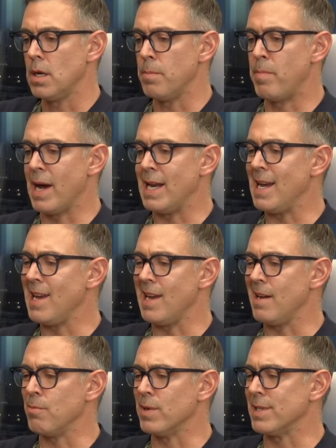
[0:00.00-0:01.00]
But
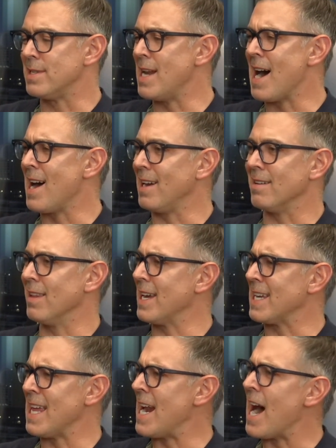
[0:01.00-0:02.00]
it was not
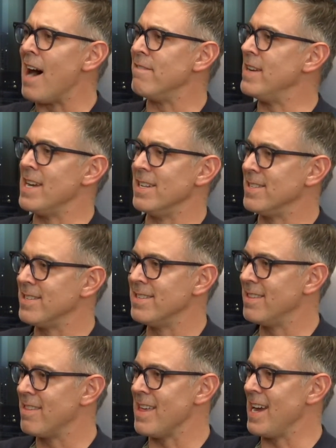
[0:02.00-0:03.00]
like an
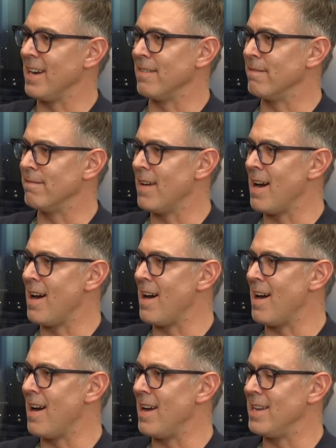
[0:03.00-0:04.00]
obvious thing
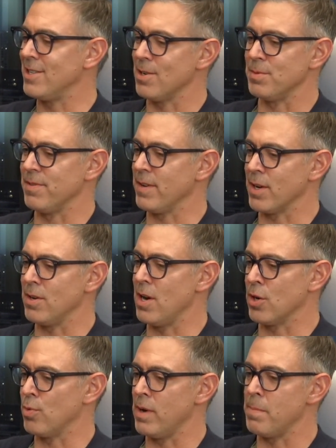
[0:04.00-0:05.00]
in terms of
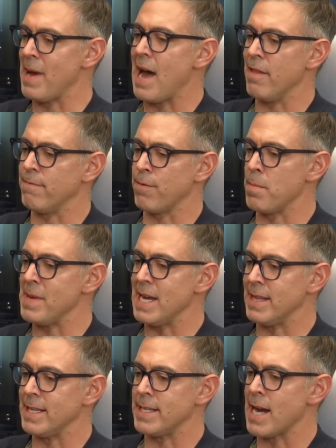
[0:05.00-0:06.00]
a career path for me
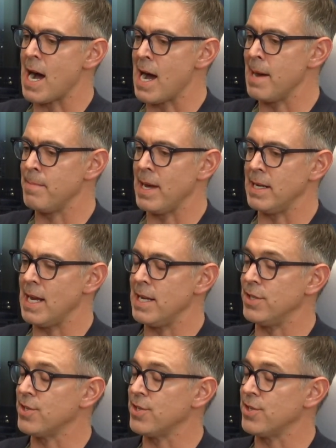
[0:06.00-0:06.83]
at the time, and